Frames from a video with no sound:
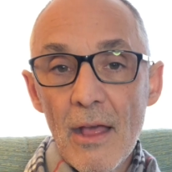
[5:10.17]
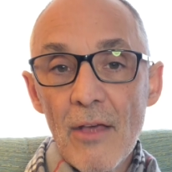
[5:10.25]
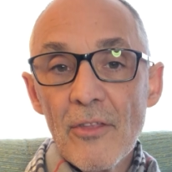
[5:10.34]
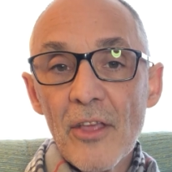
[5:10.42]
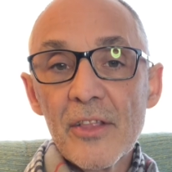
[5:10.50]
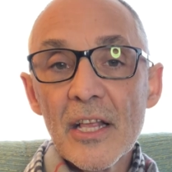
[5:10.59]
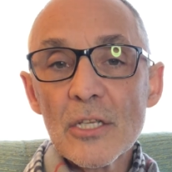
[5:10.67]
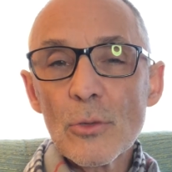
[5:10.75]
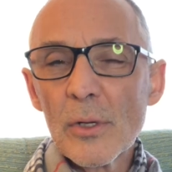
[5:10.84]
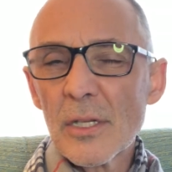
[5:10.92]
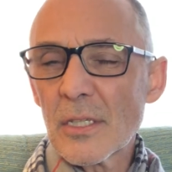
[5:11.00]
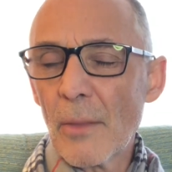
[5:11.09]
that this
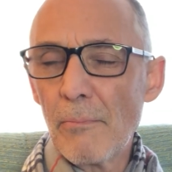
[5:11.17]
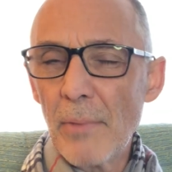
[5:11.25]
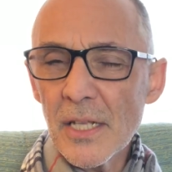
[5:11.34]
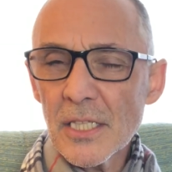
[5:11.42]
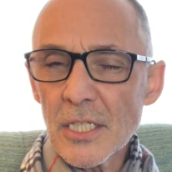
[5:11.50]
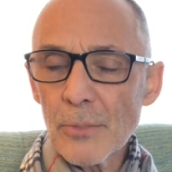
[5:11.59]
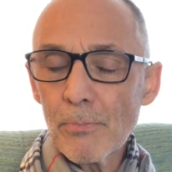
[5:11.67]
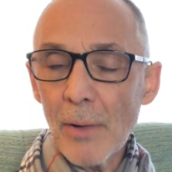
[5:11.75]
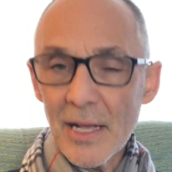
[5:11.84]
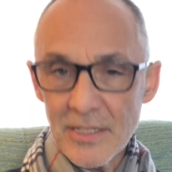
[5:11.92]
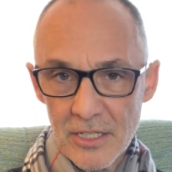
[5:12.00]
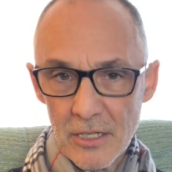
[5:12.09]
one is a bit
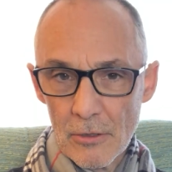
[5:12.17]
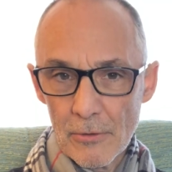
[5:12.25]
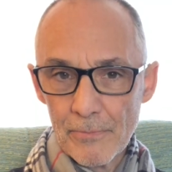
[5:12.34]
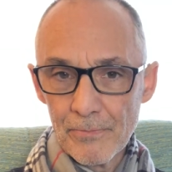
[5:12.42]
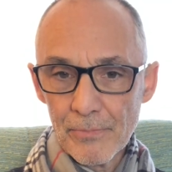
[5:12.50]
spicier.